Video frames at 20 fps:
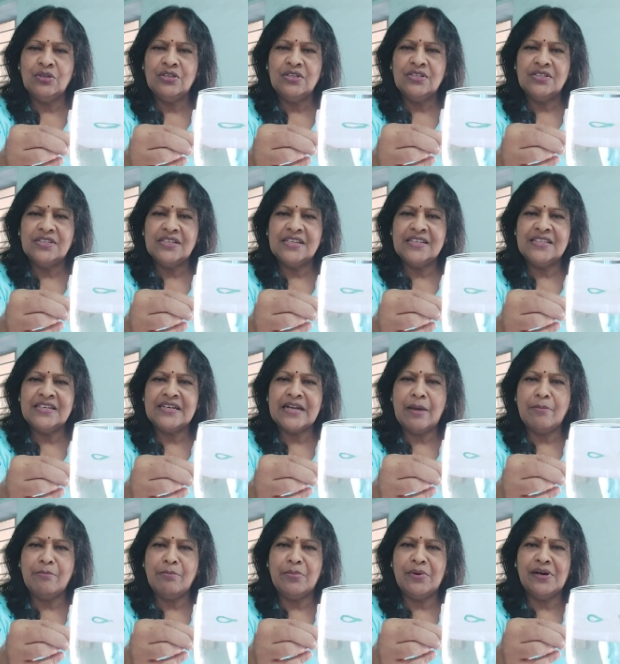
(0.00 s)
see the
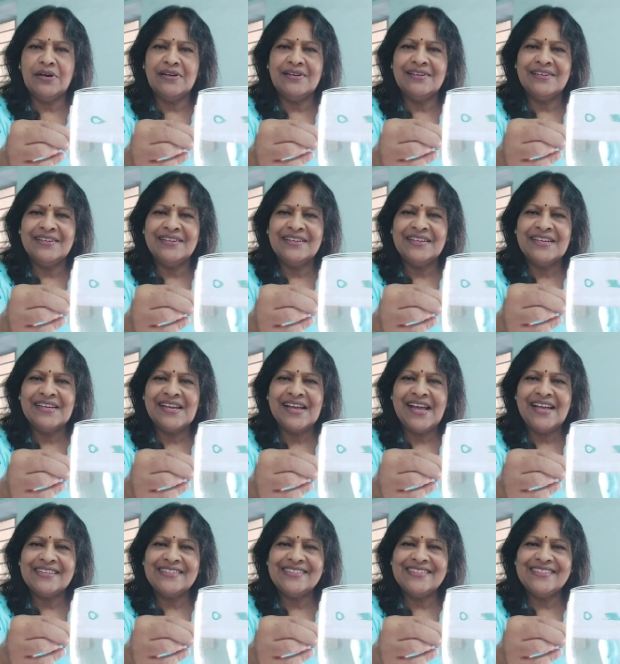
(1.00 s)
number.
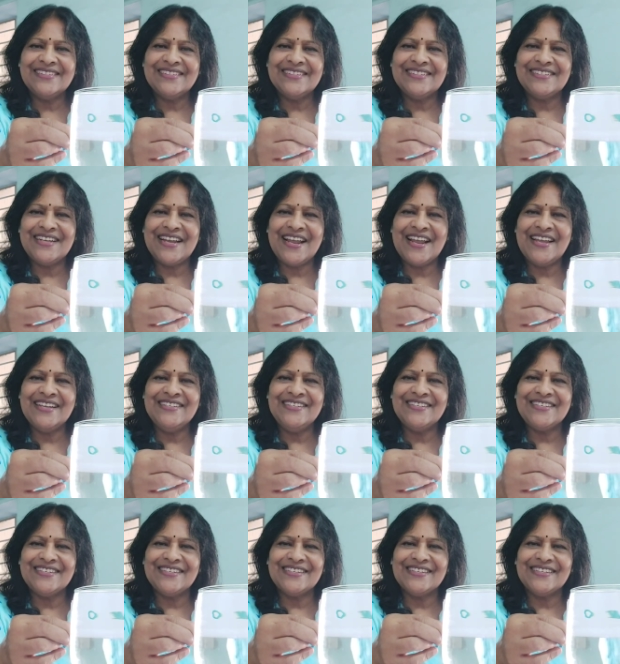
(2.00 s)
Hasn't it
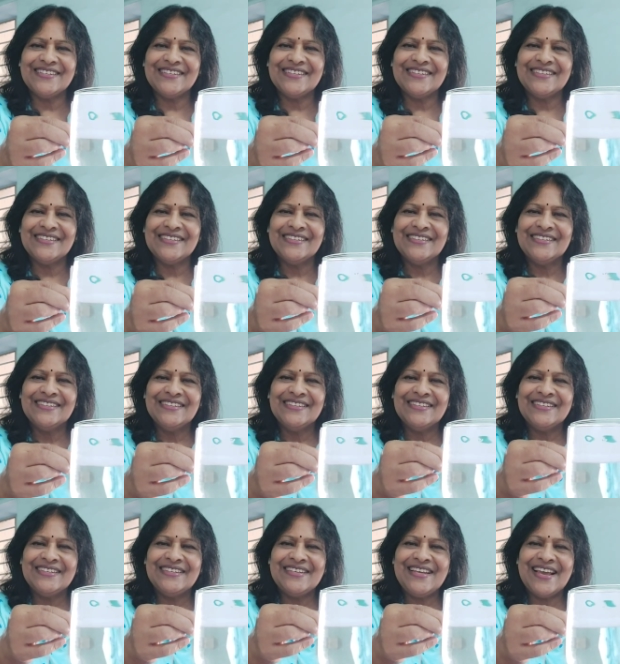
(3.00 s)
changed?
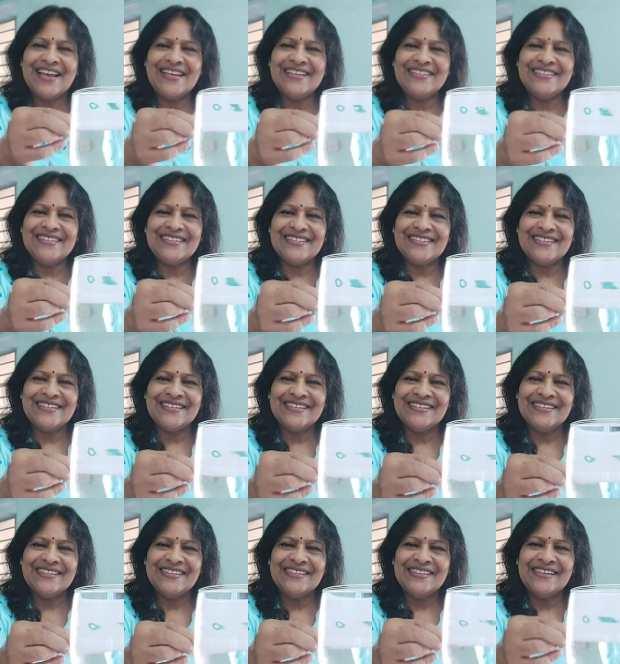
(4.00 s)
Yes,
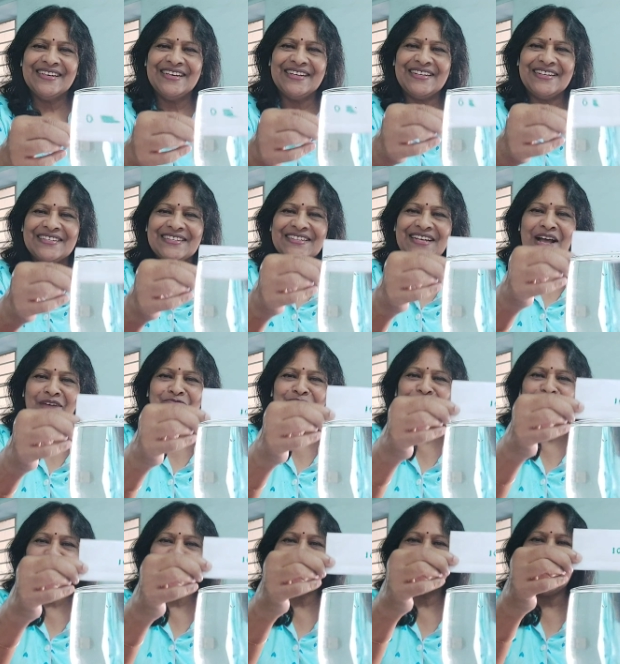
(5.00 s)
it has come
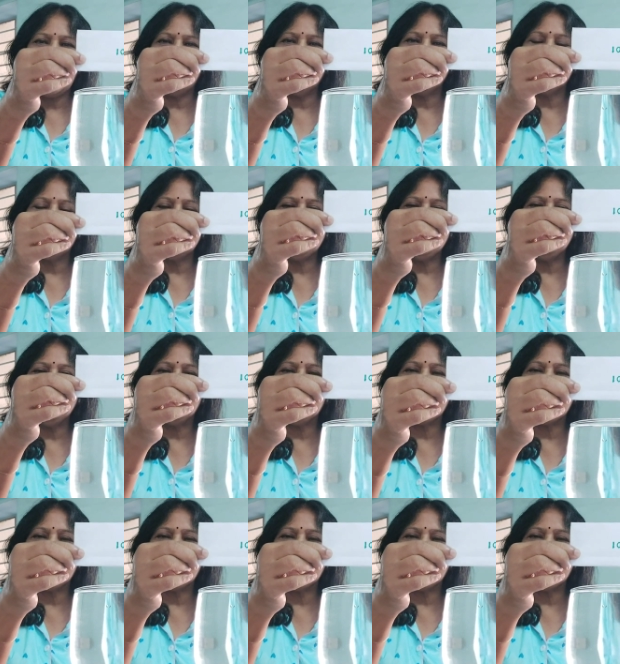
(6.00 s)
with an absolute